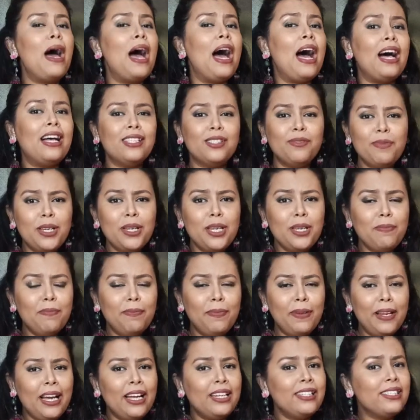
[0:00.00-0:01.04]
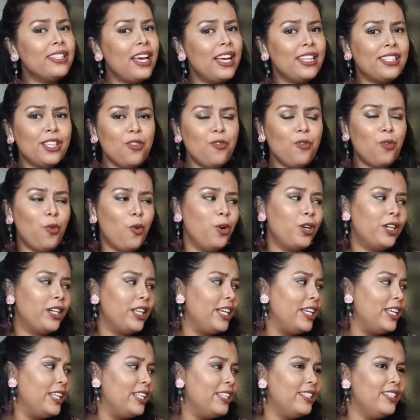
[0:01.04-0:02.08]
as many plants as I want
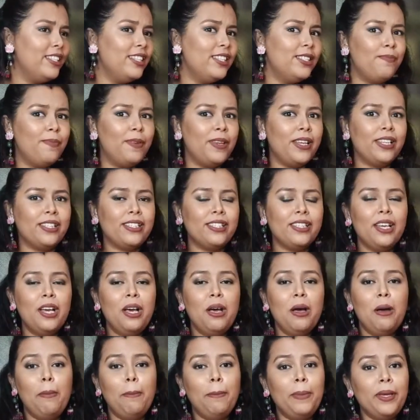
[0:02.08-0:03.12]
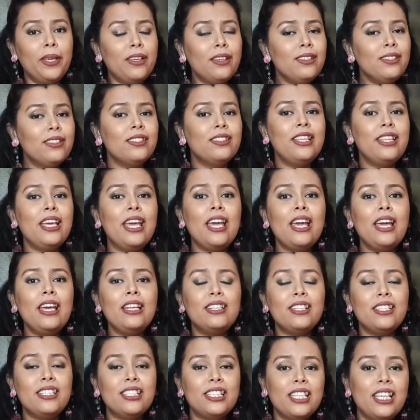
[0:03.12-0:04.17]
in this place because they
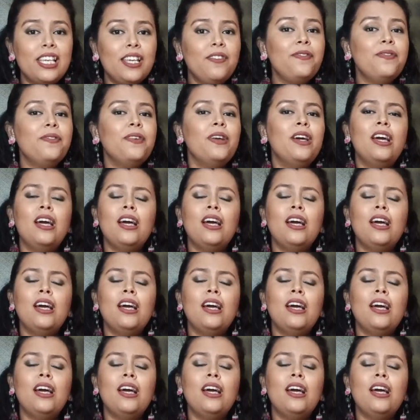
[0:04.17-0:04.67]
receive